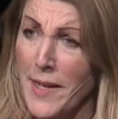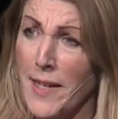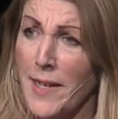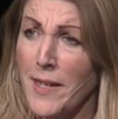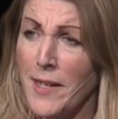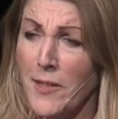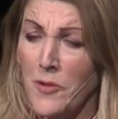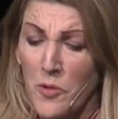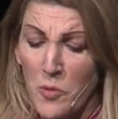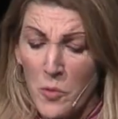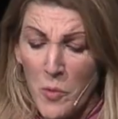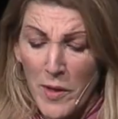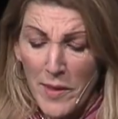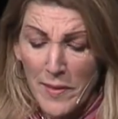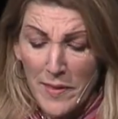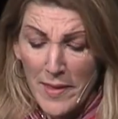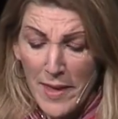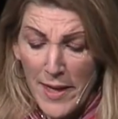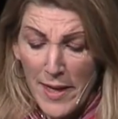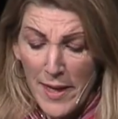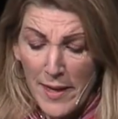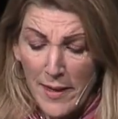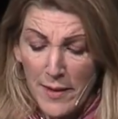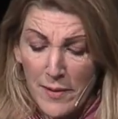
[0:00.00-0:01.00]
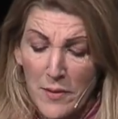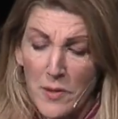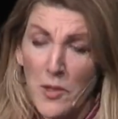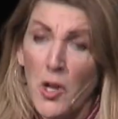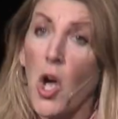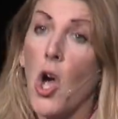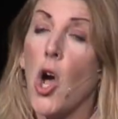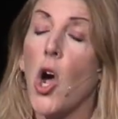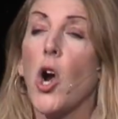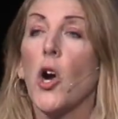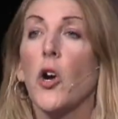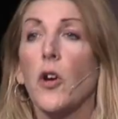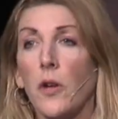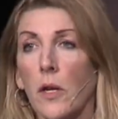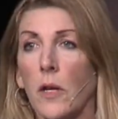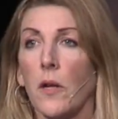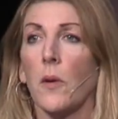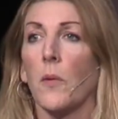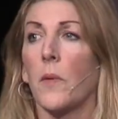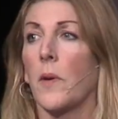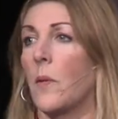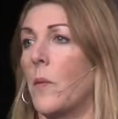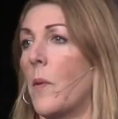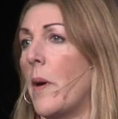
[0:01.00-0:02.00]
It's when things aren't
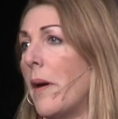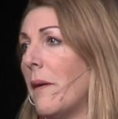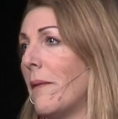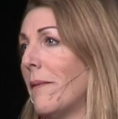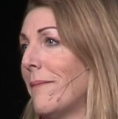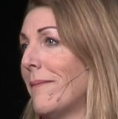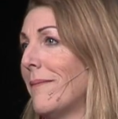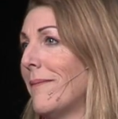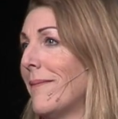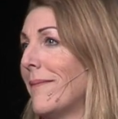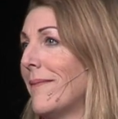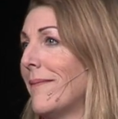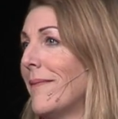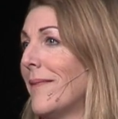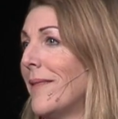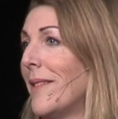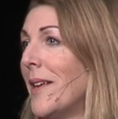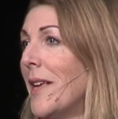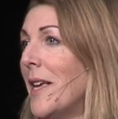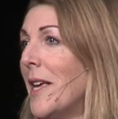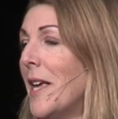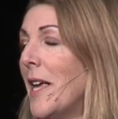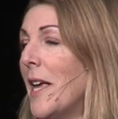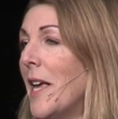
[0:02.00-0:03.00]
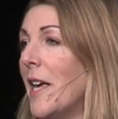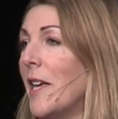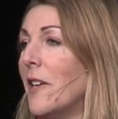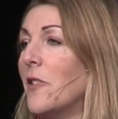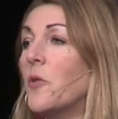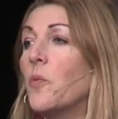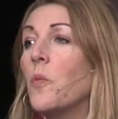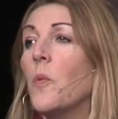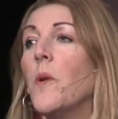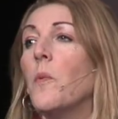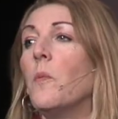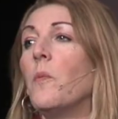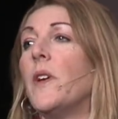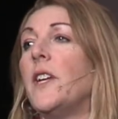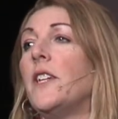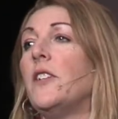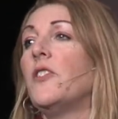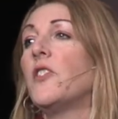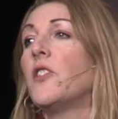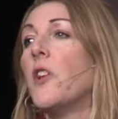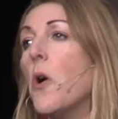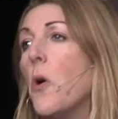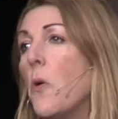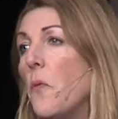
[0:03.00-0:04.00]
going well it's when we
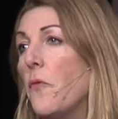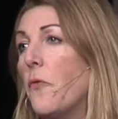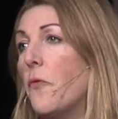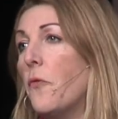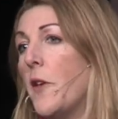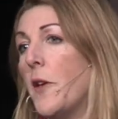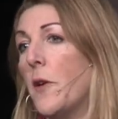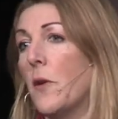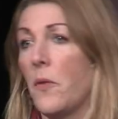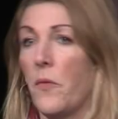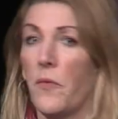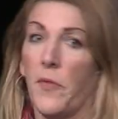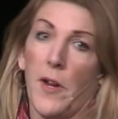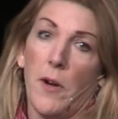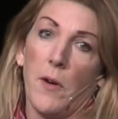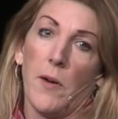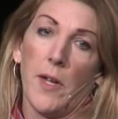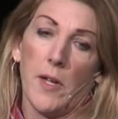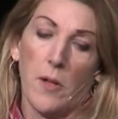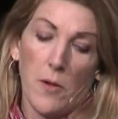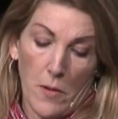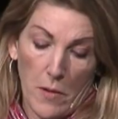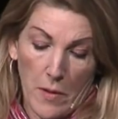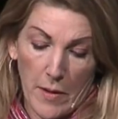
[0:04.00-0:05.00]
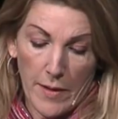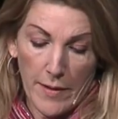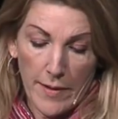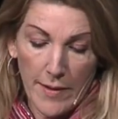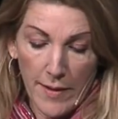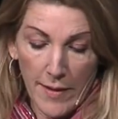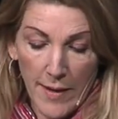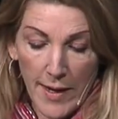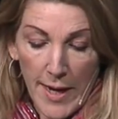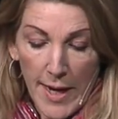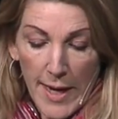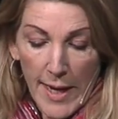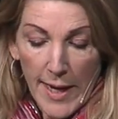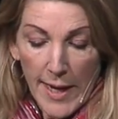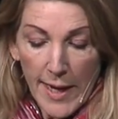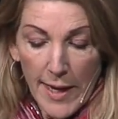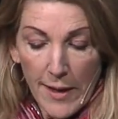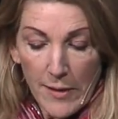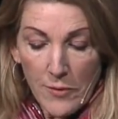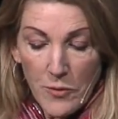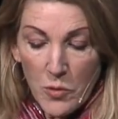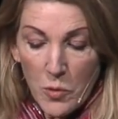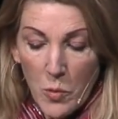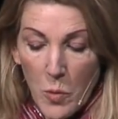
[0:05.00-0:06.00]
don't feel very good.
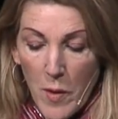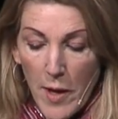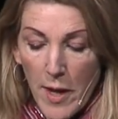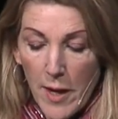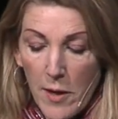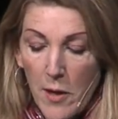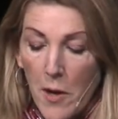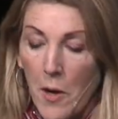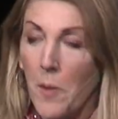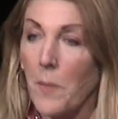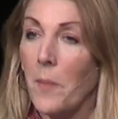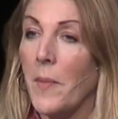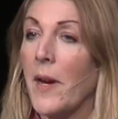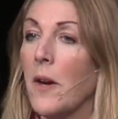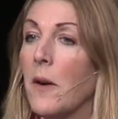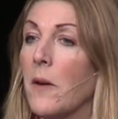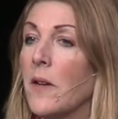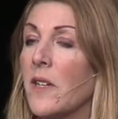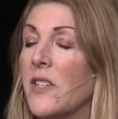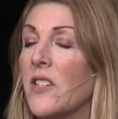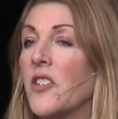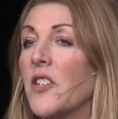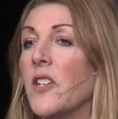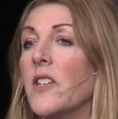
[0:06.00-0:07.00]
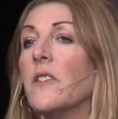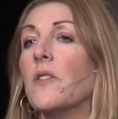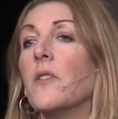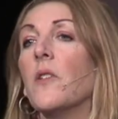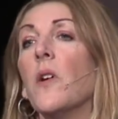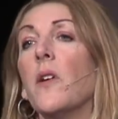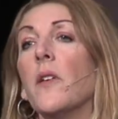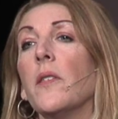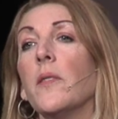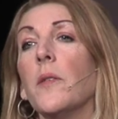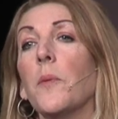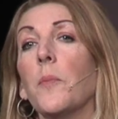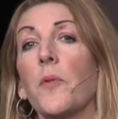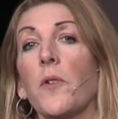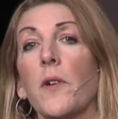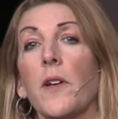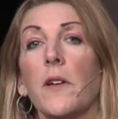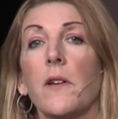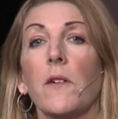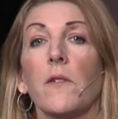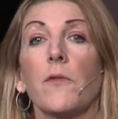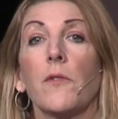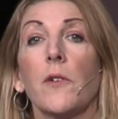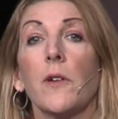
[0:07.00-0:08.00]
It's when our marriage is on the
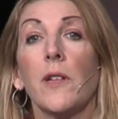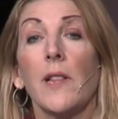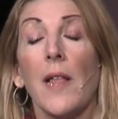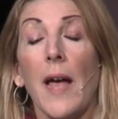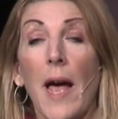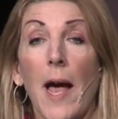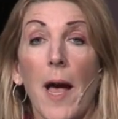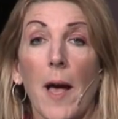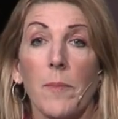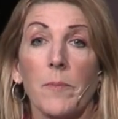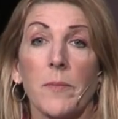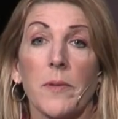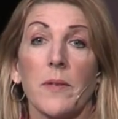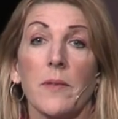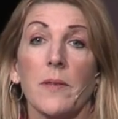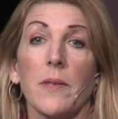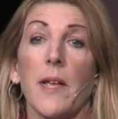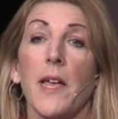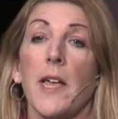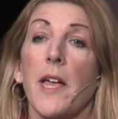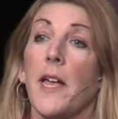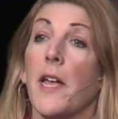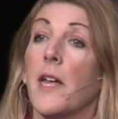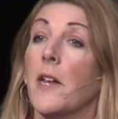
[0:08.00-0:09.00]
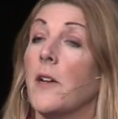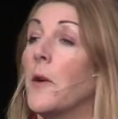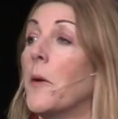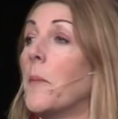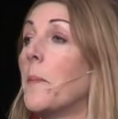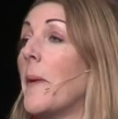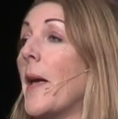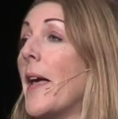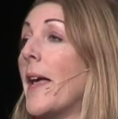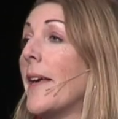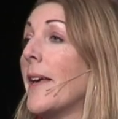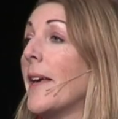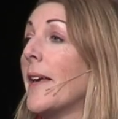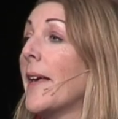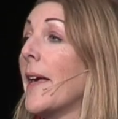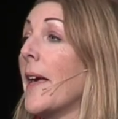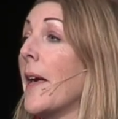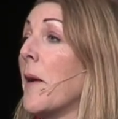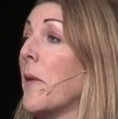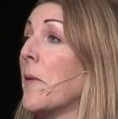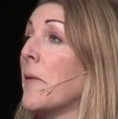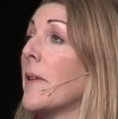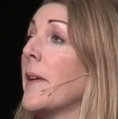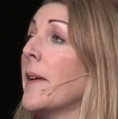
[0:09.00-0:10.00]
brink of collapse and our bank
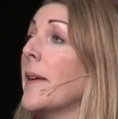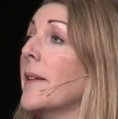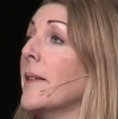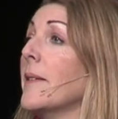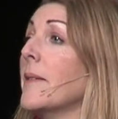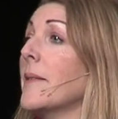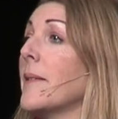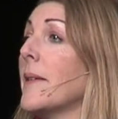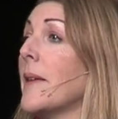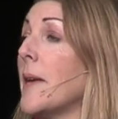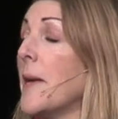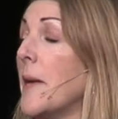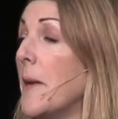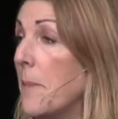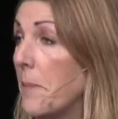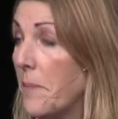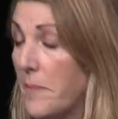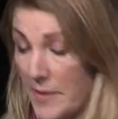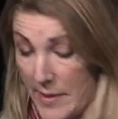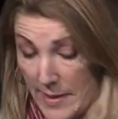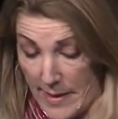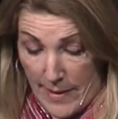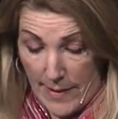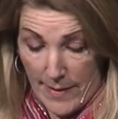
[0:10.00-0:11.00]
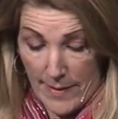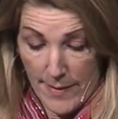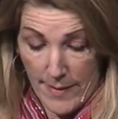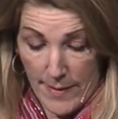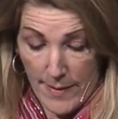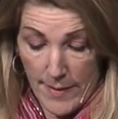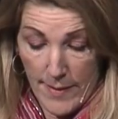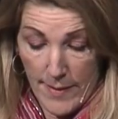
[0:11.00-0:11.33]
account is empty.